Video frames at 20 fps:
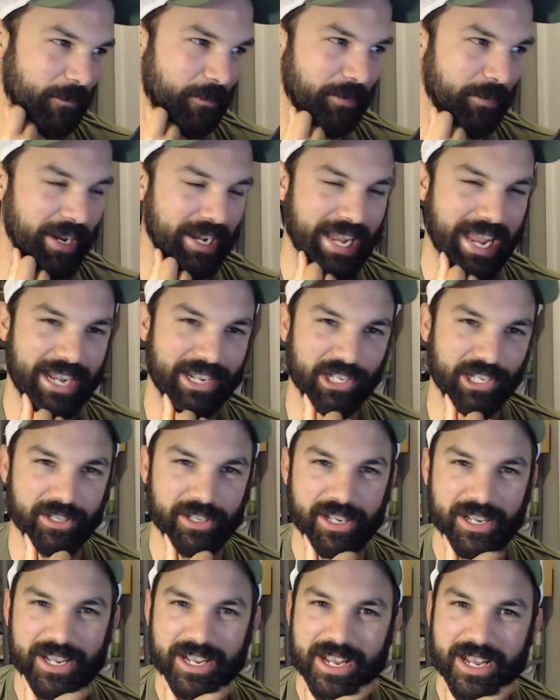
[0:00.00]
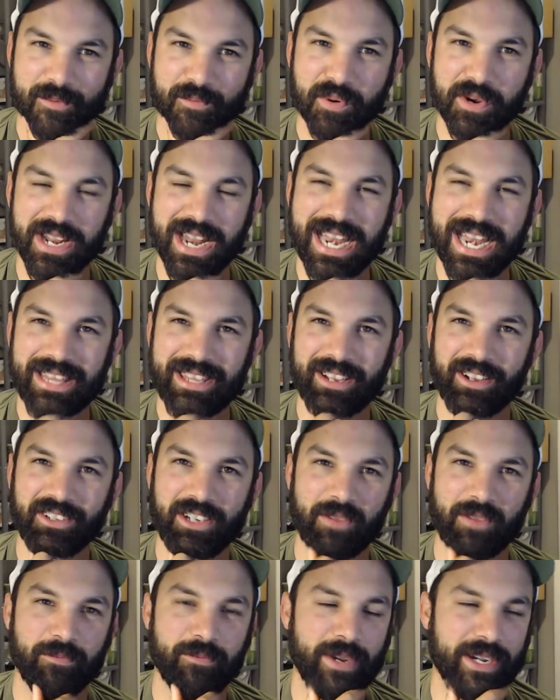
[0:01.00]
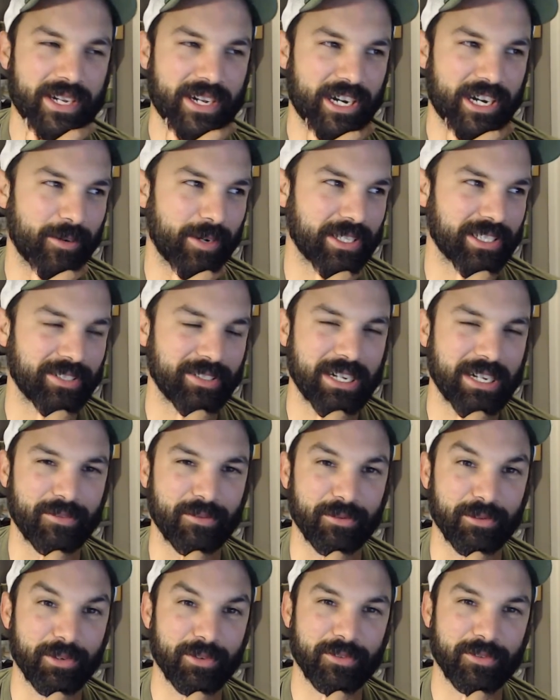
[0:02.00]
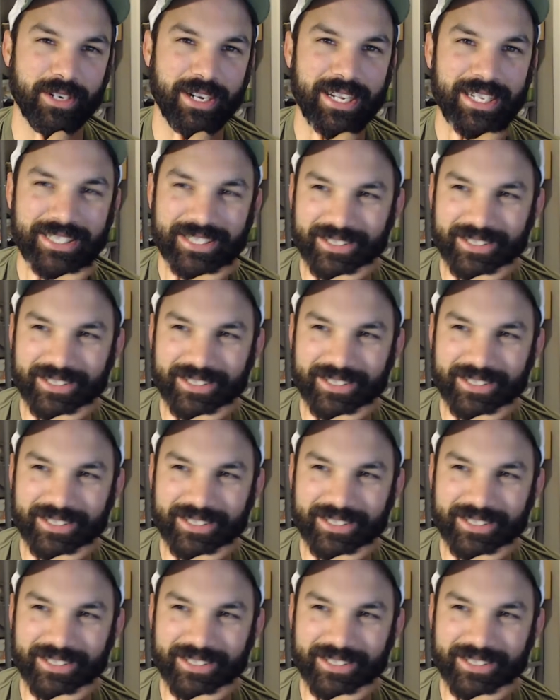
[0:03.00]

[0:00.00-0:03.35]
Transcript: I can't just put anything on top of my car because I don't have a roof rack.